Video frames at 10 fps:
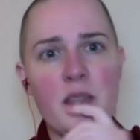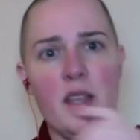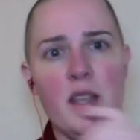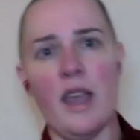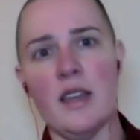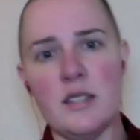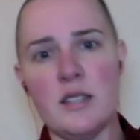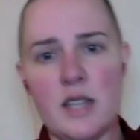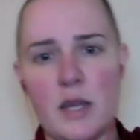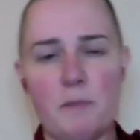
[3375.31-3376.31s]
And
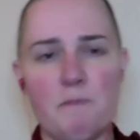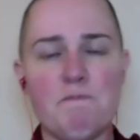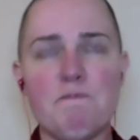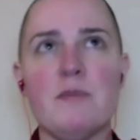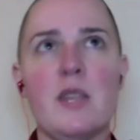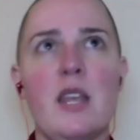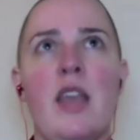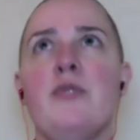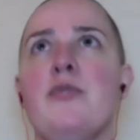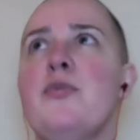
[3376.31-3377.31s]
um,
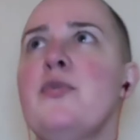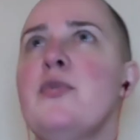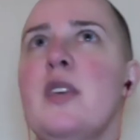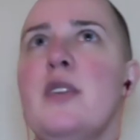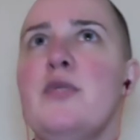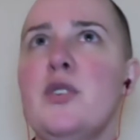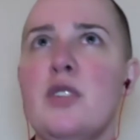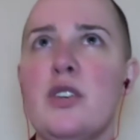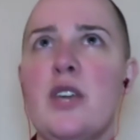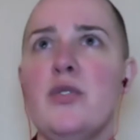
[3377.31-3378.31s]
if if you're
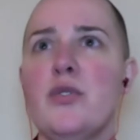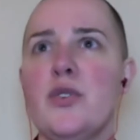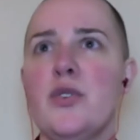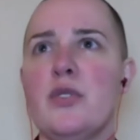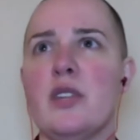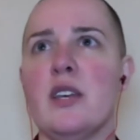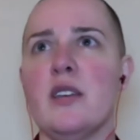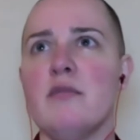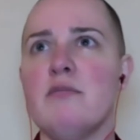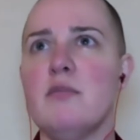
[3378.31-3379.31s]
looking through the